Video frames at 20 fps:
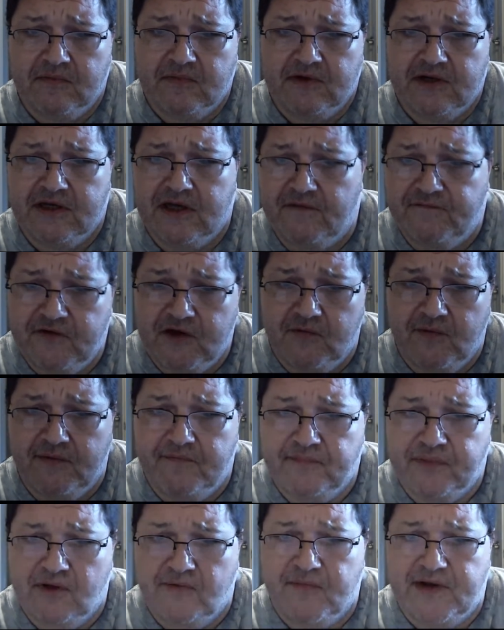if you
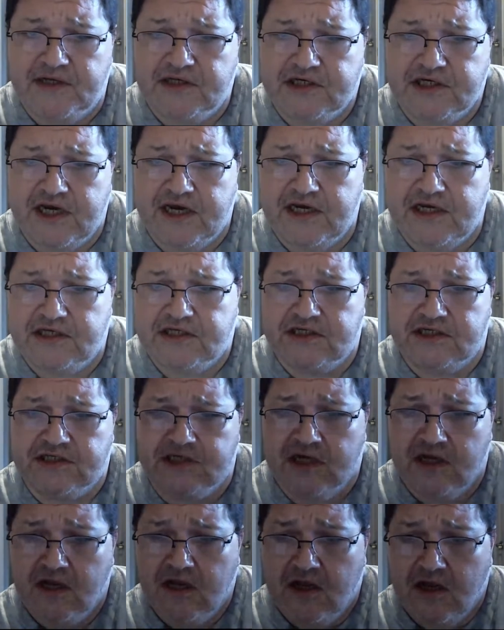implement changes
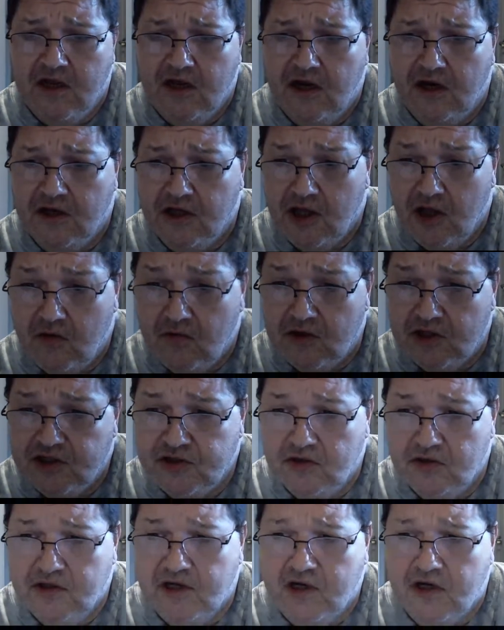and lower
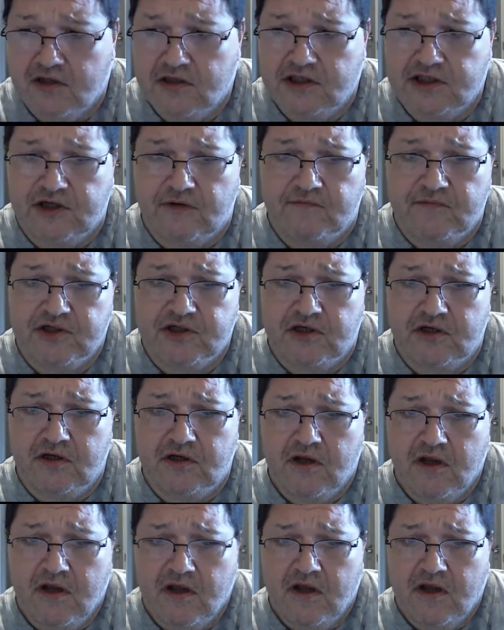sugar consumption,
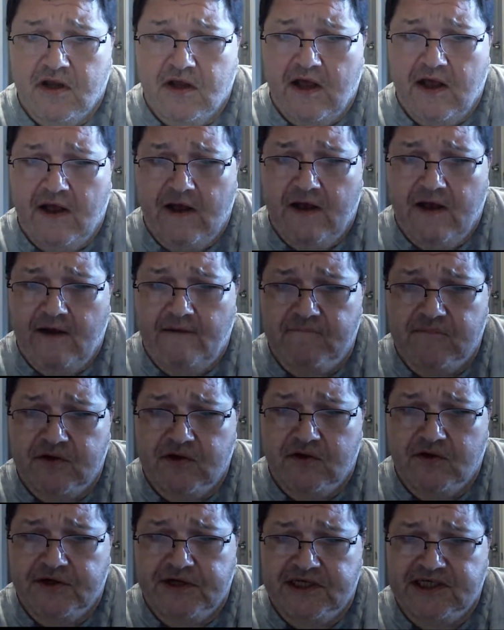
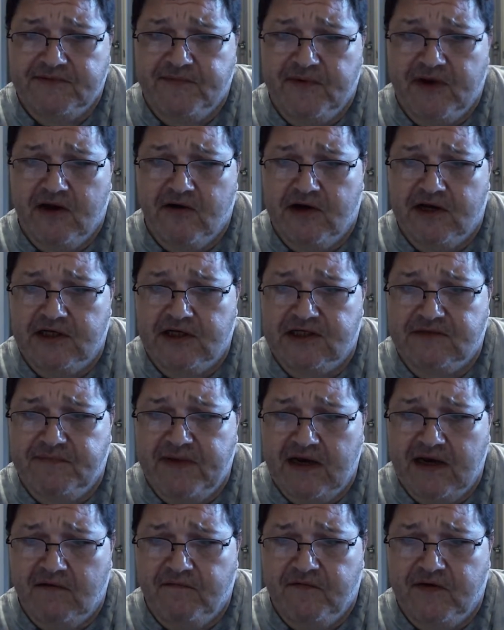you could experience
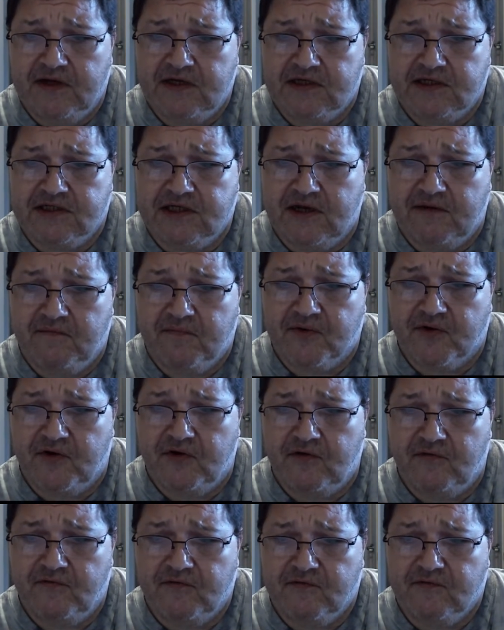benefits and
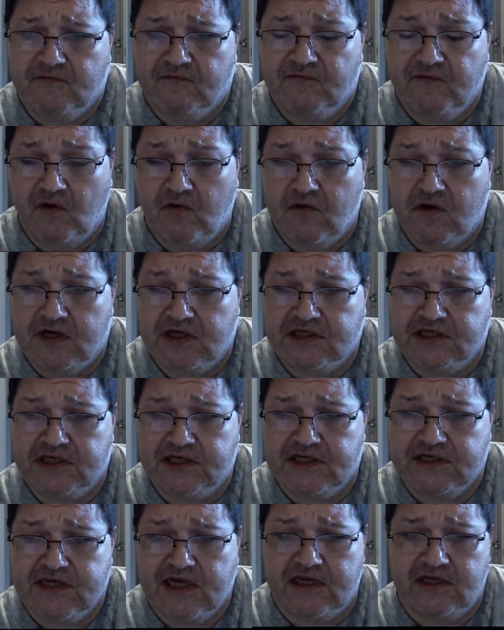improve focus and
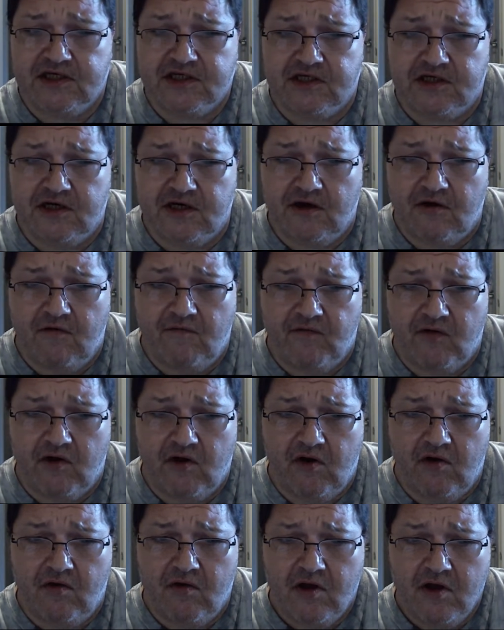attention and
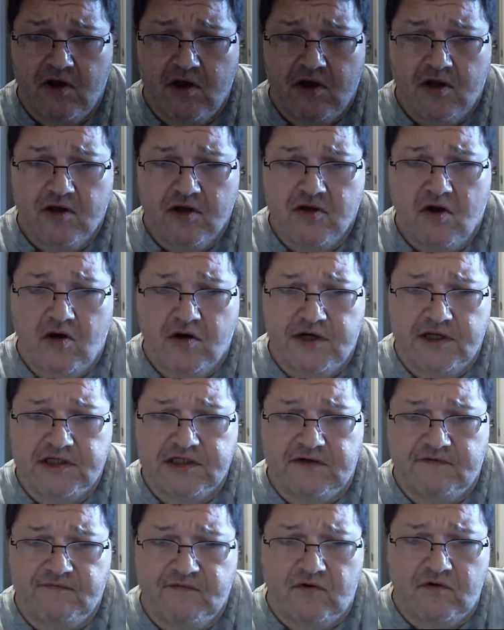overall
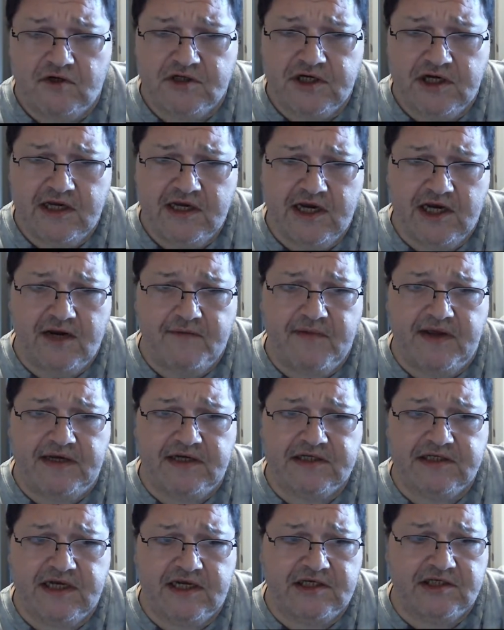cognitive function. It kind of
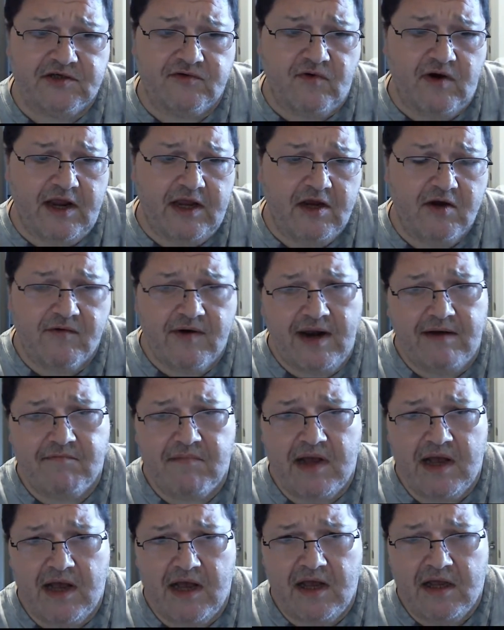makes sense, right?
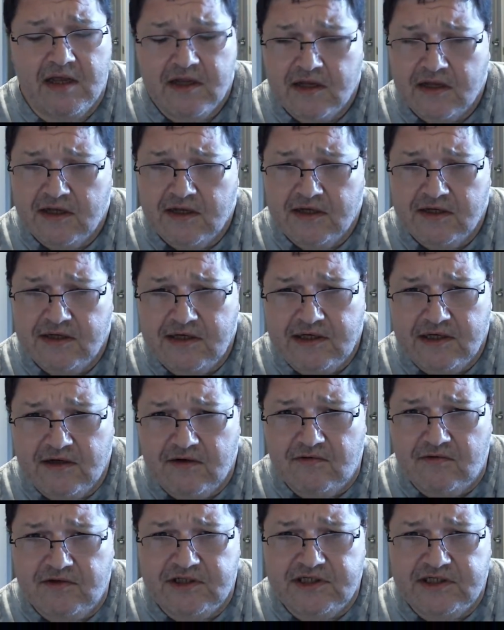Grandma,
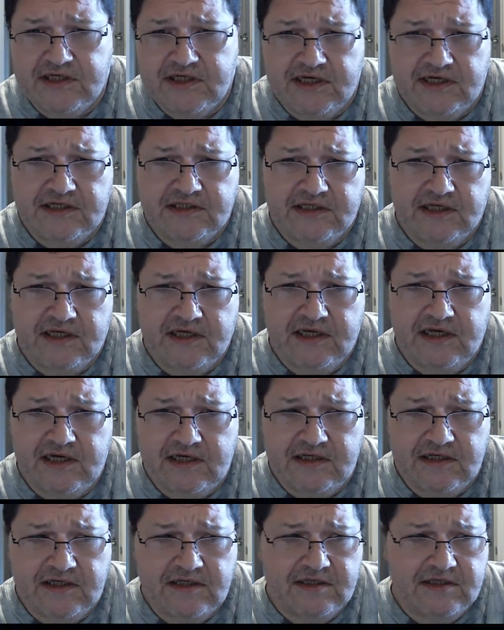she takes the
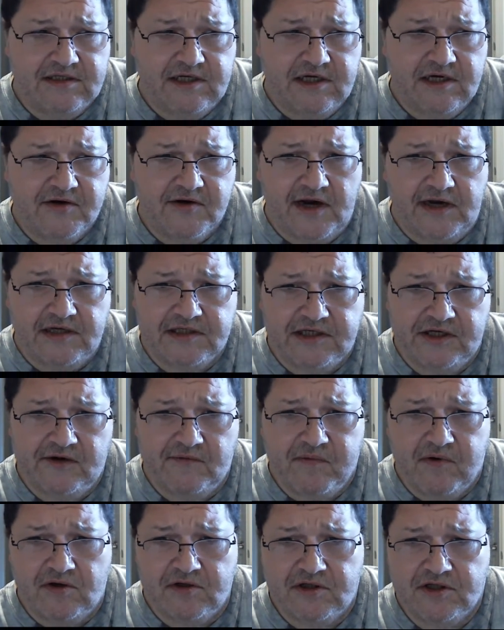kid and she cranks it
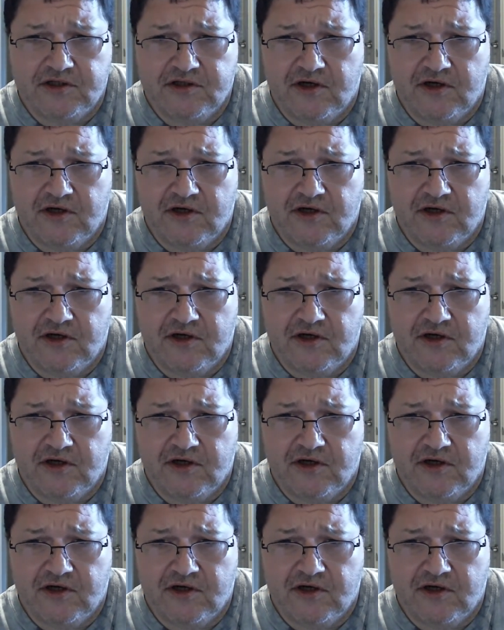up on,